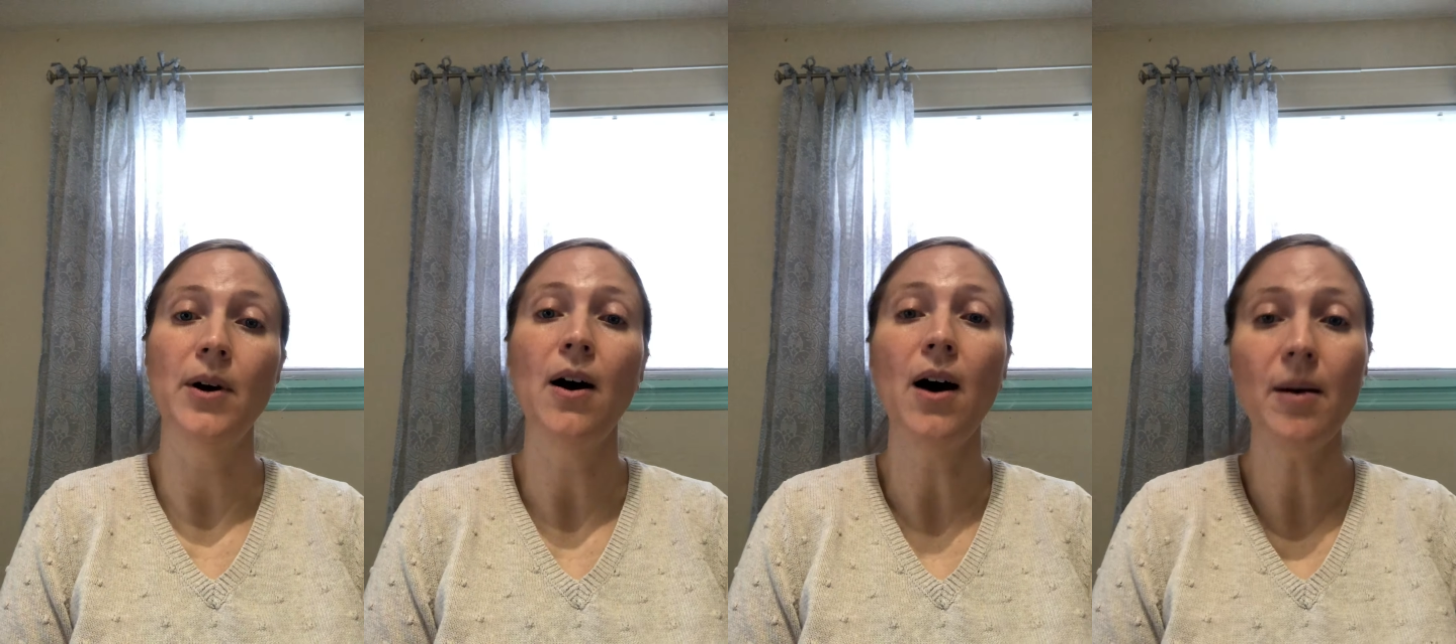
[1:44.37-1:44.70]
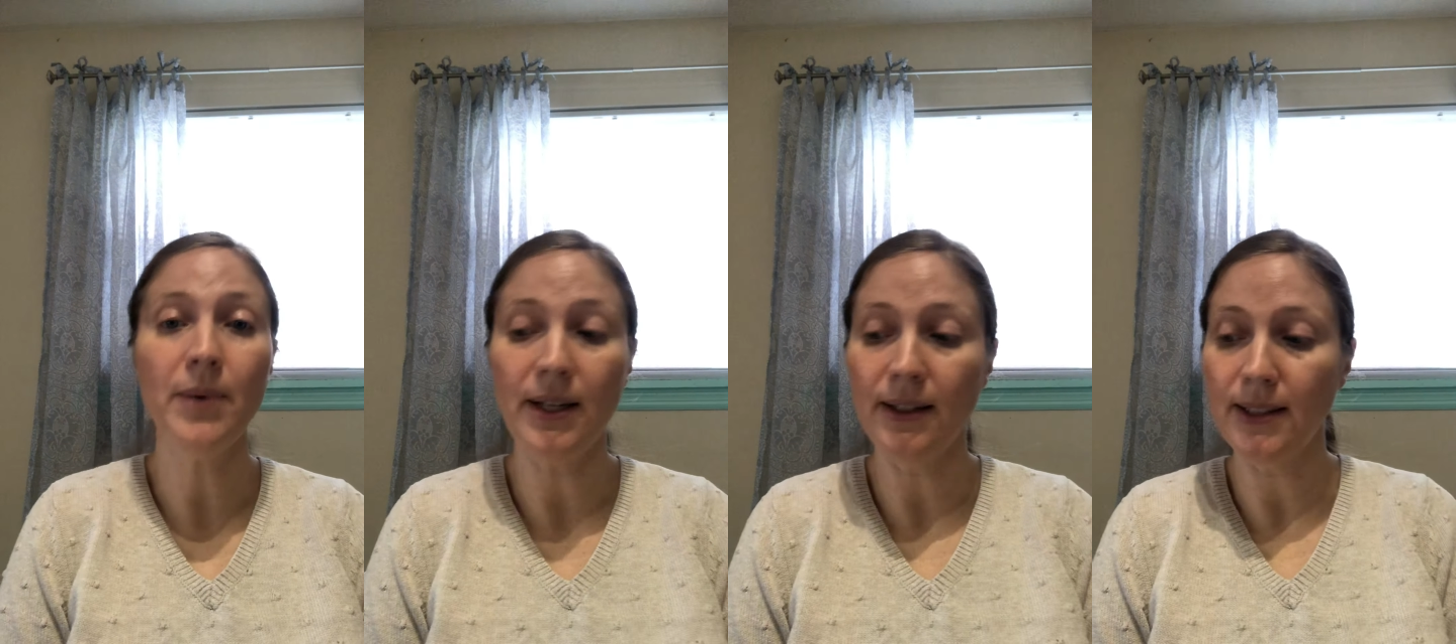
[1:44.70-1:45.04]

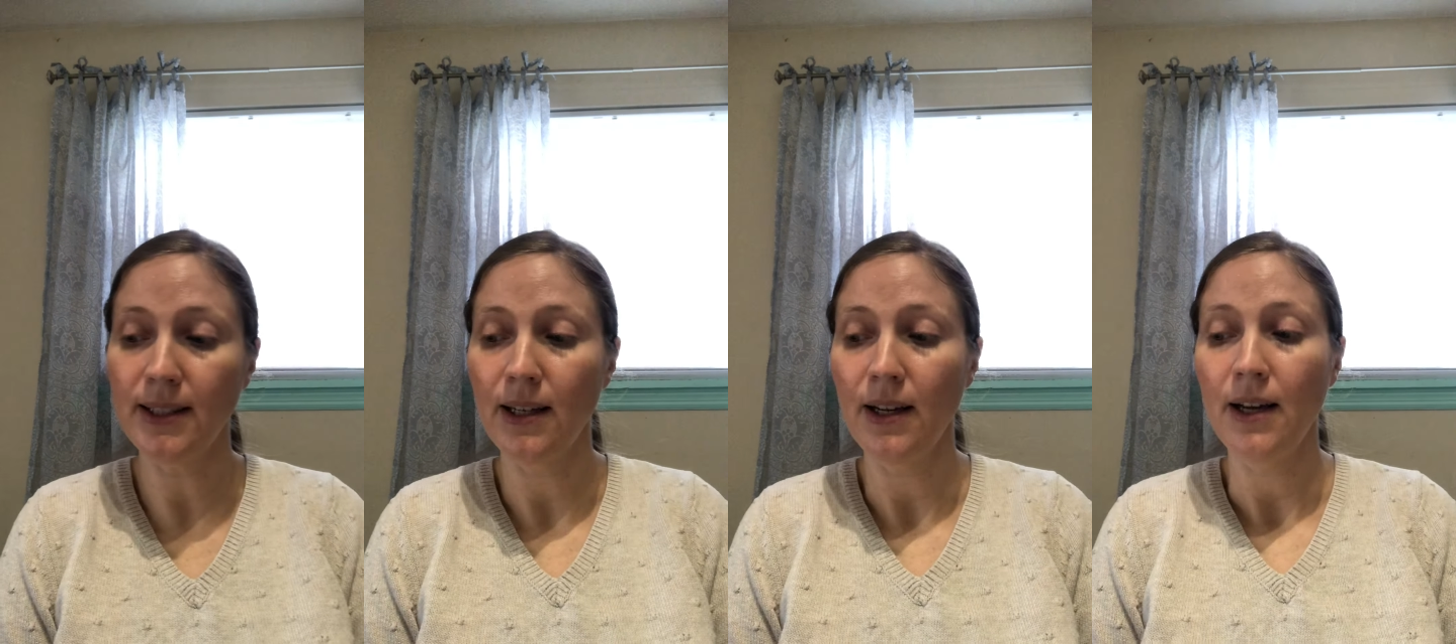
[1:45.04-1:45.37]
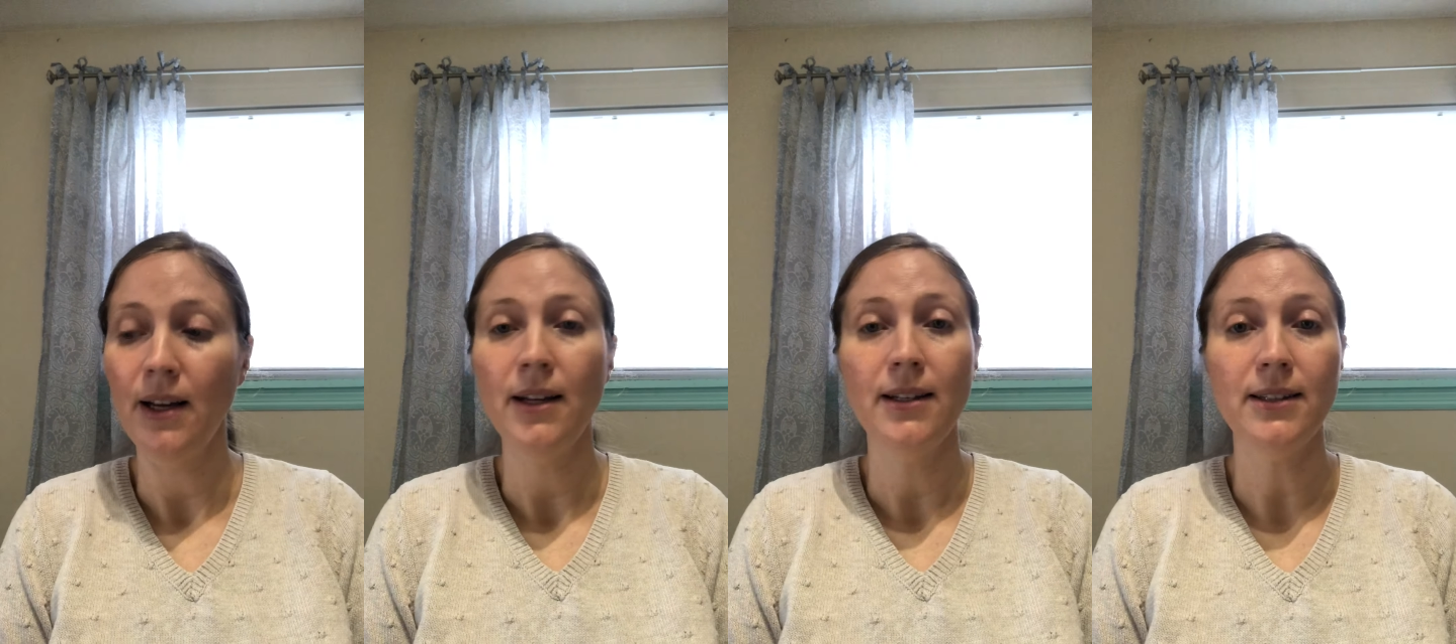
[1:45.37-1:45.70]
hobbies
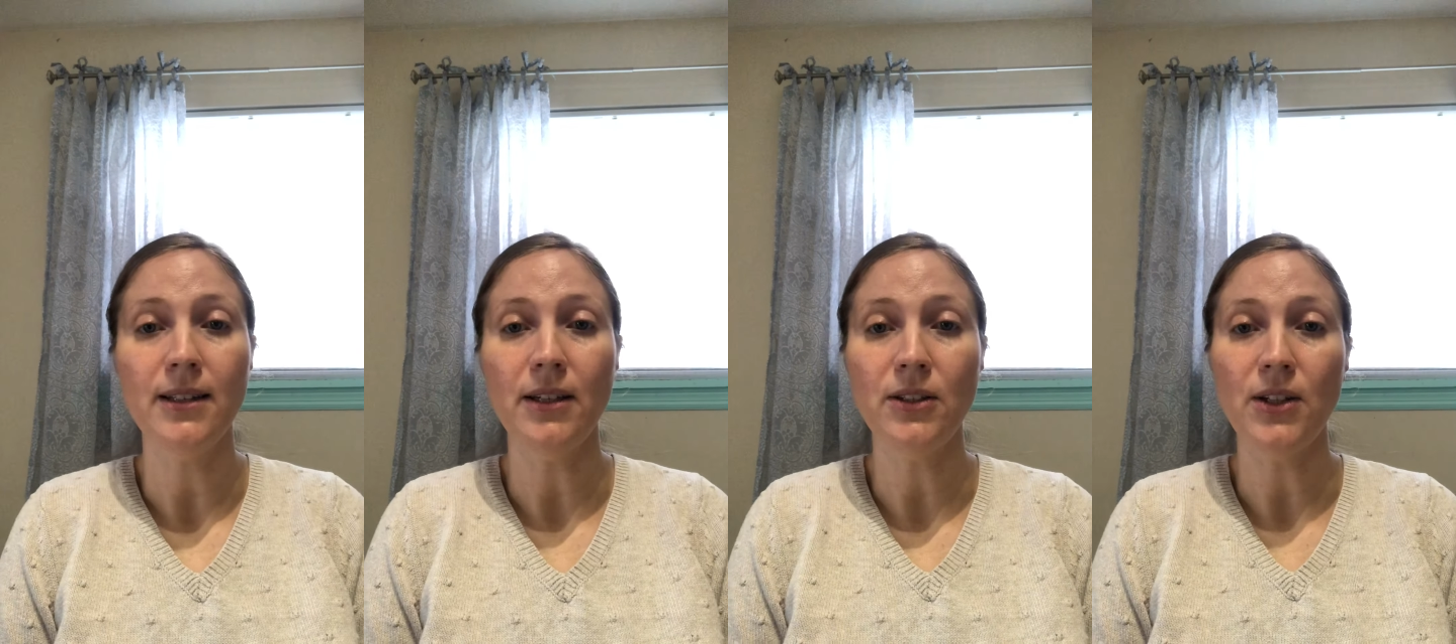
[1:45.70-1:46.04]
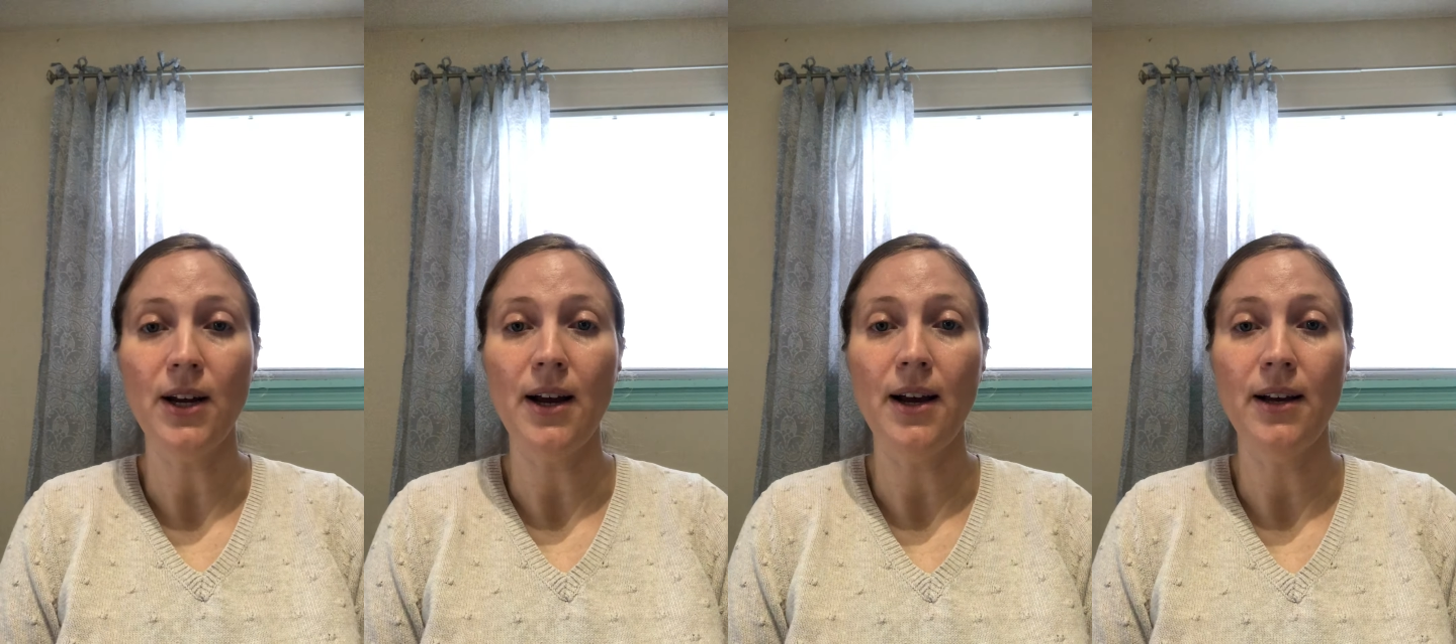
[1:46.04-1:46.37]
such
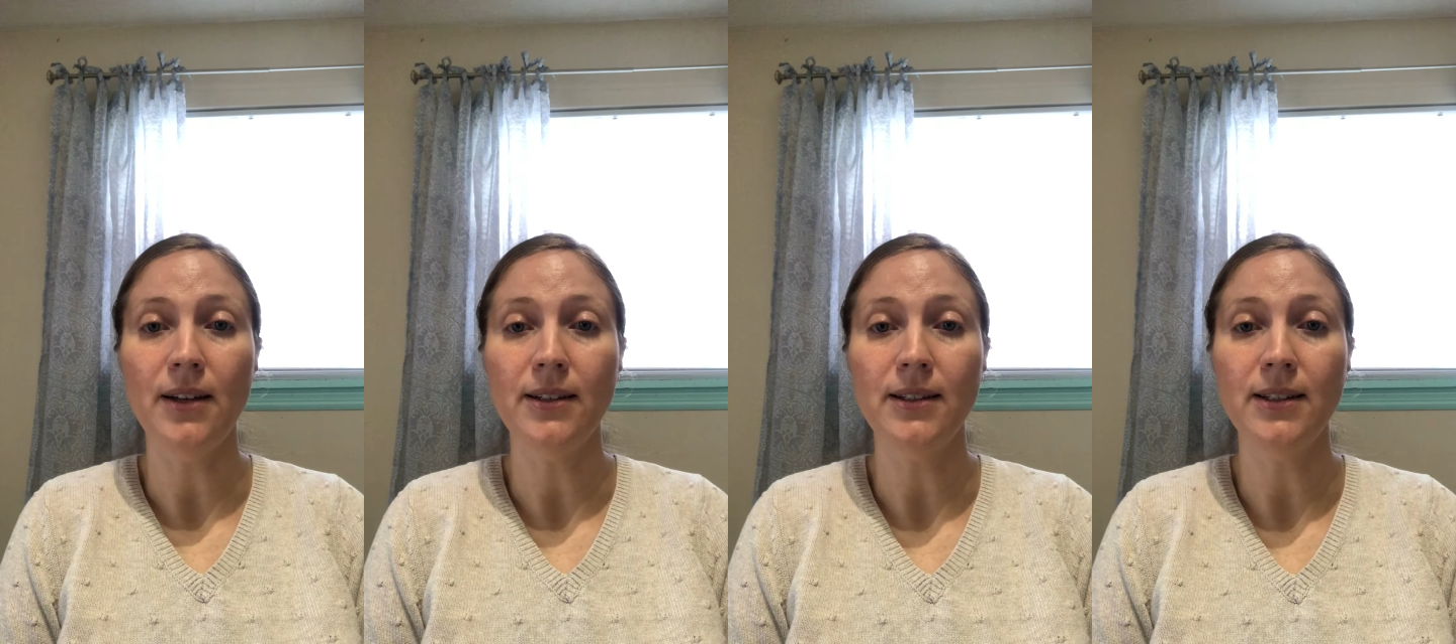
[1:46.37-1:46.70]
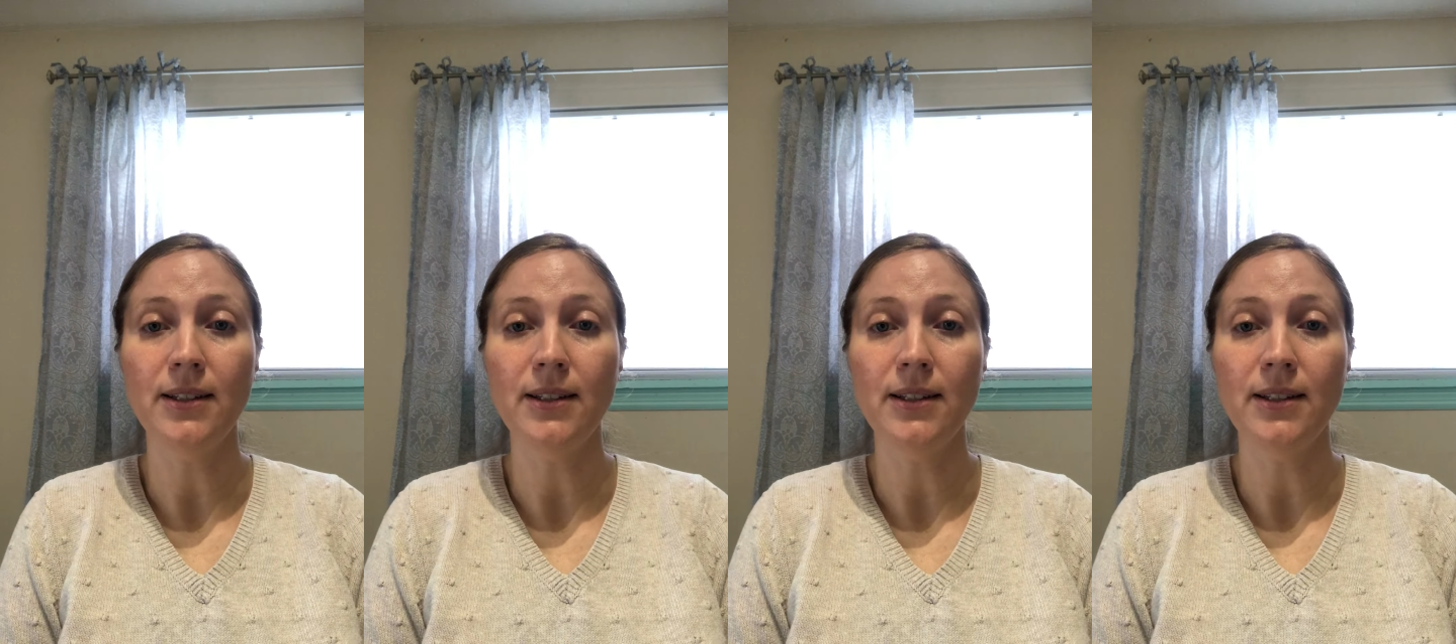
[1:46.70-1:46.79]
as